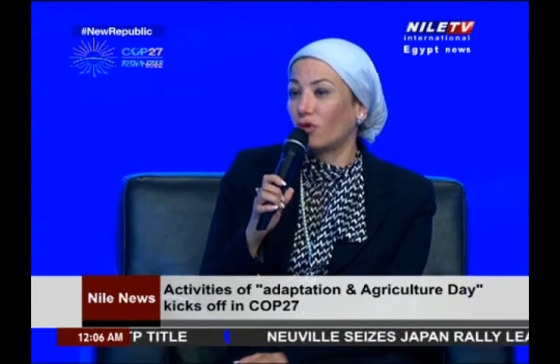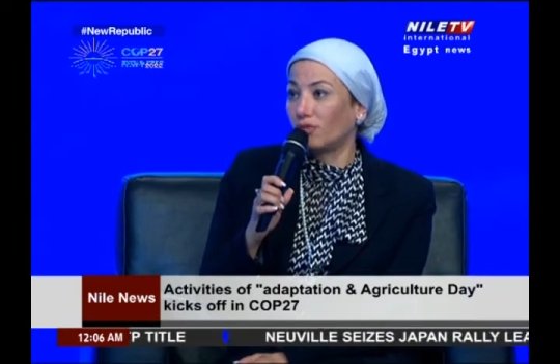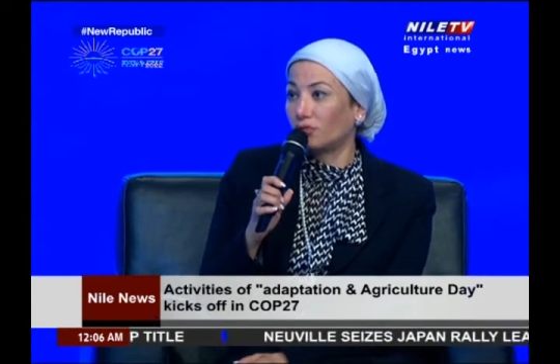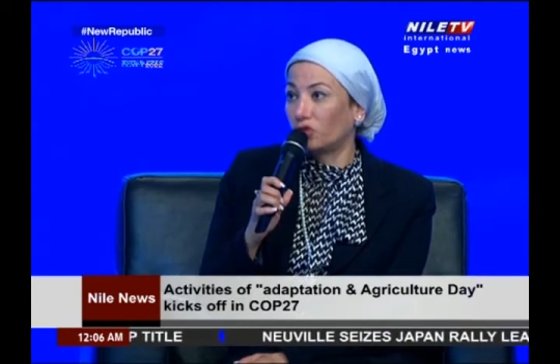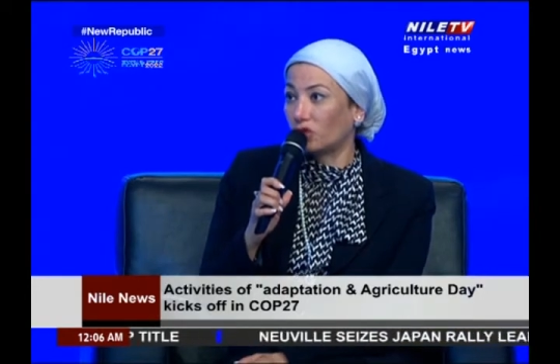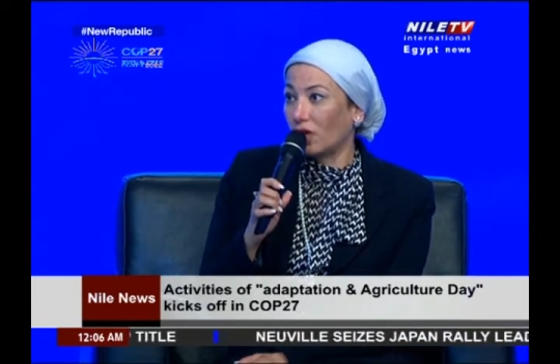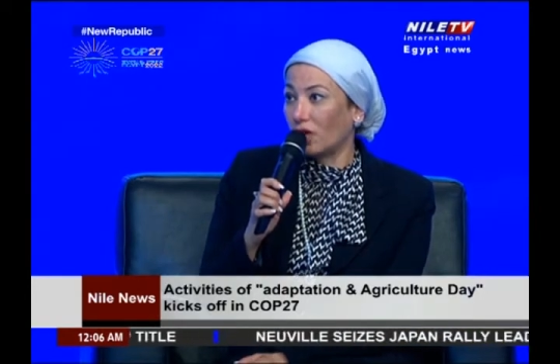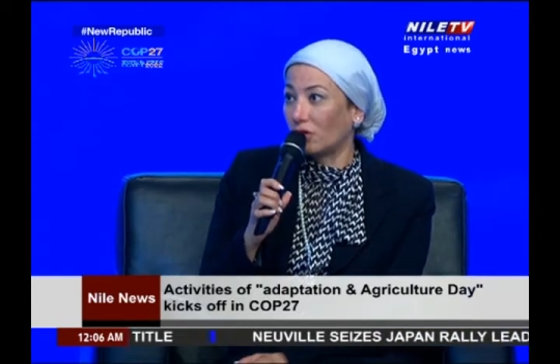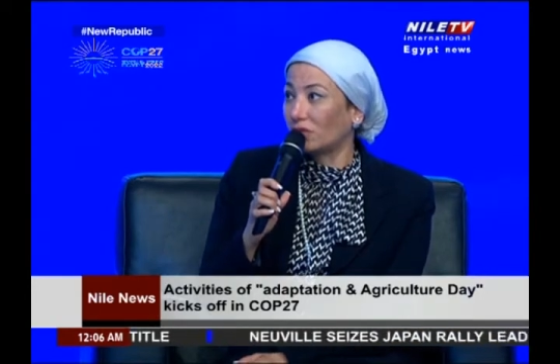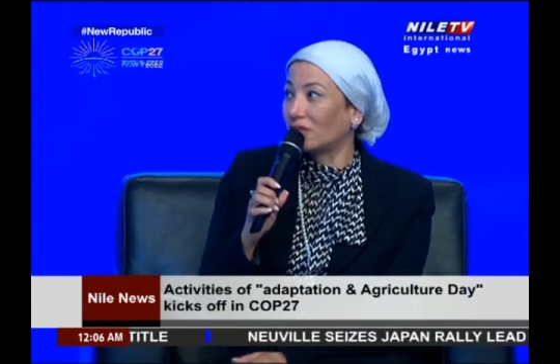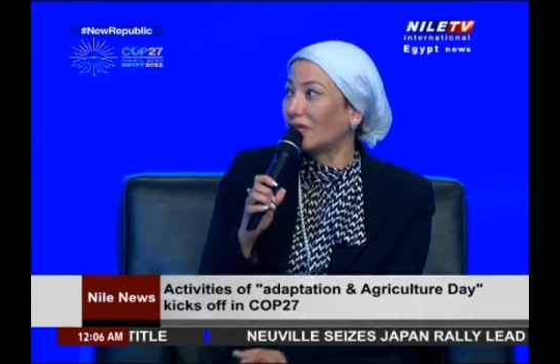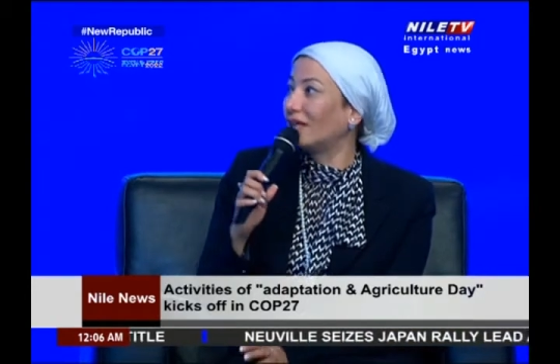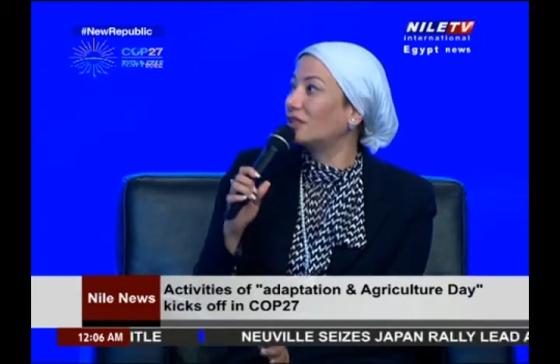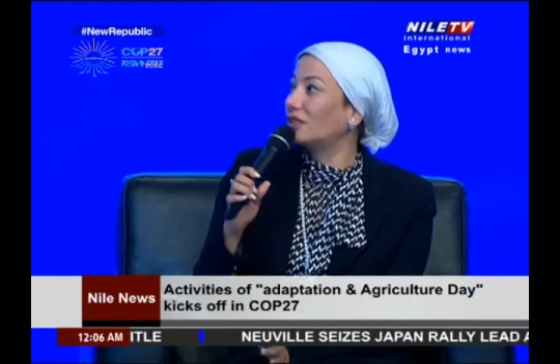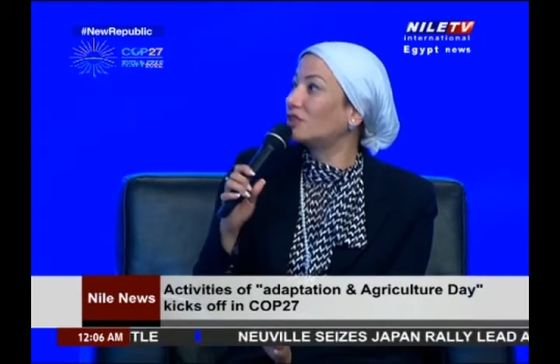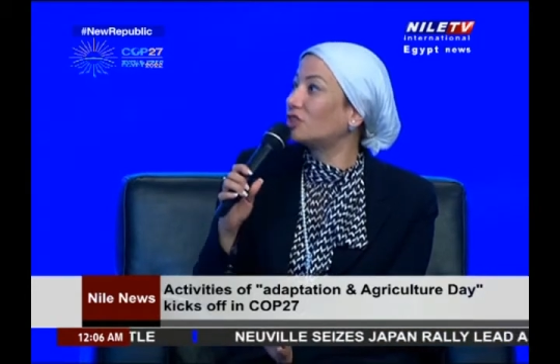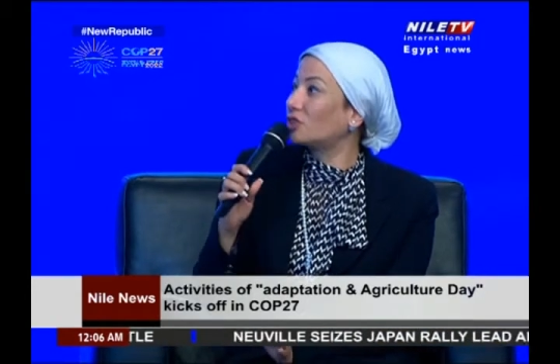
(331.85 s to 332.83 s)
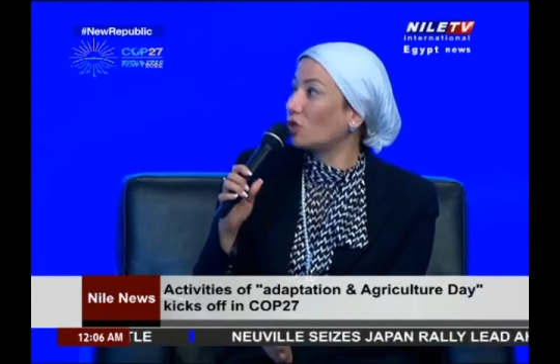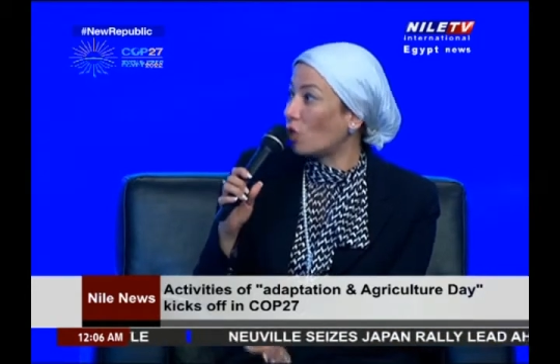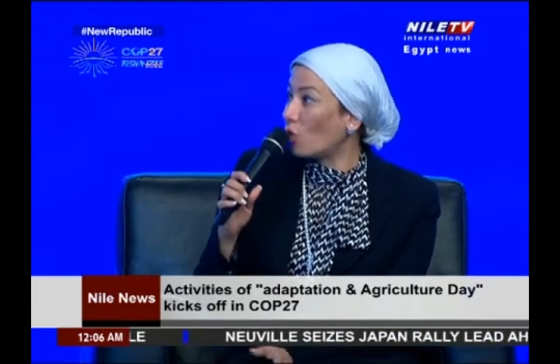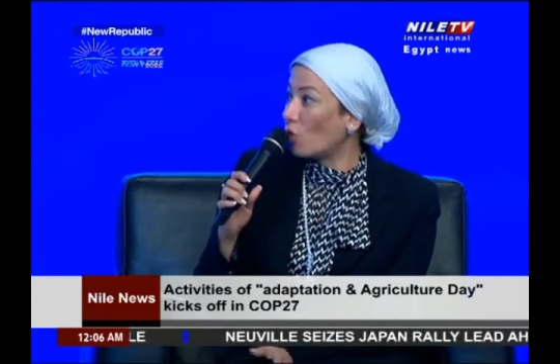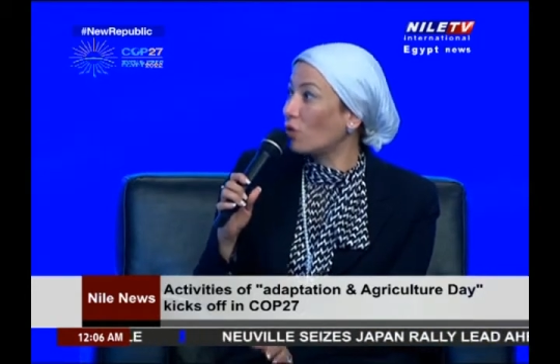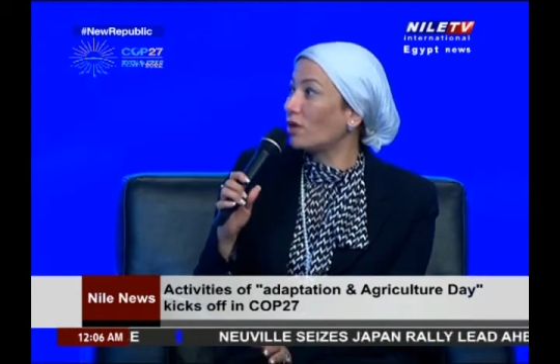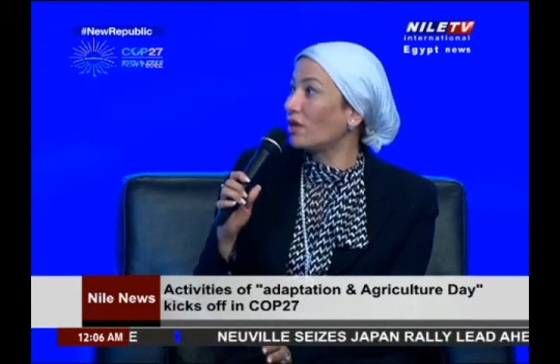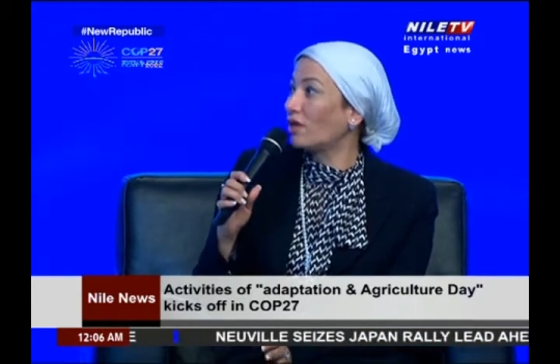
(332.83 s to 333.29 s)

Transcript: stressed the need to focus